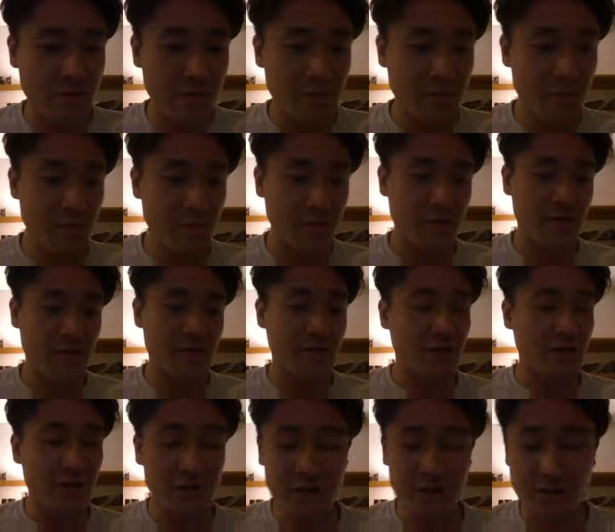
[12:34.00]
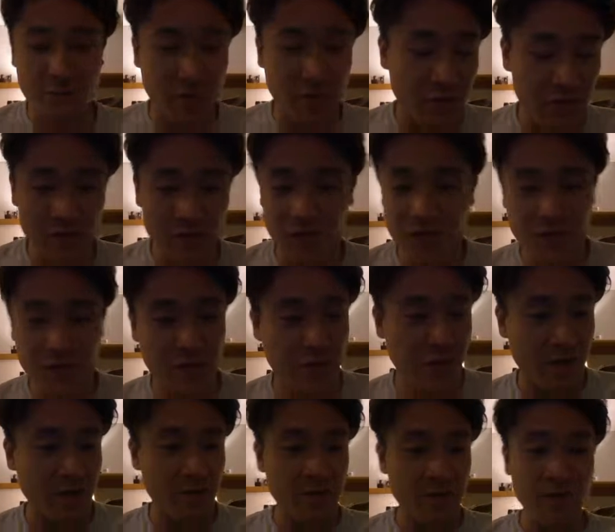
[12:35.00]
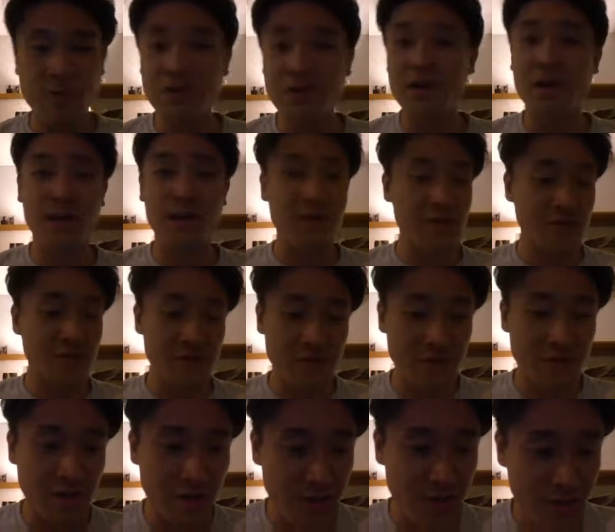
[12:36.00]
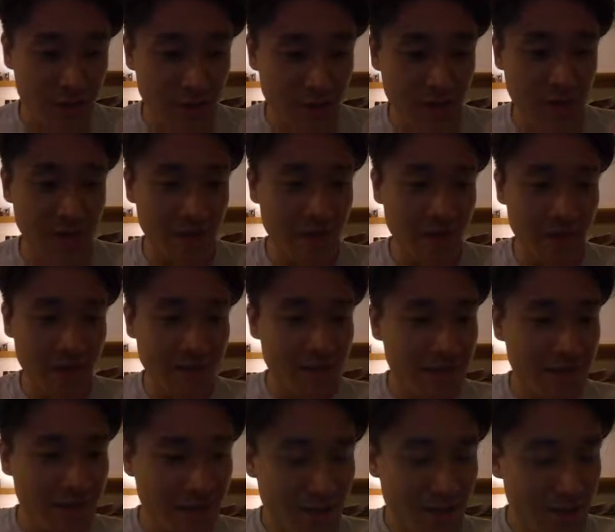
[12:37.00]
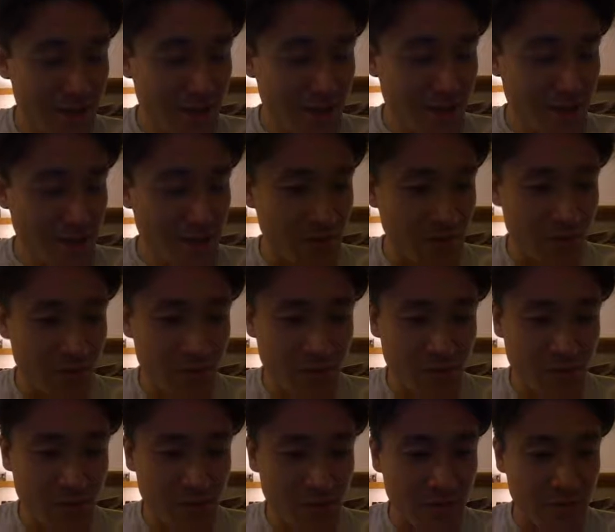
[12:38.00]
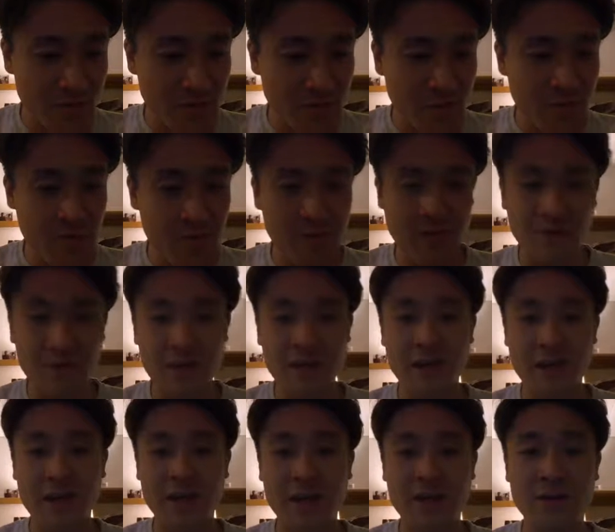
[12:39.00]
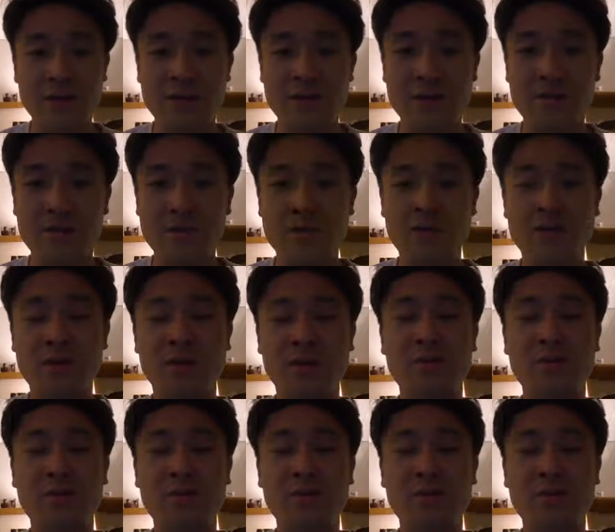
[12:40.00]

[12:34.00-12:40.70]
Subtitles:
because JavaScript on the server, you know, new stuff. So okay, no problem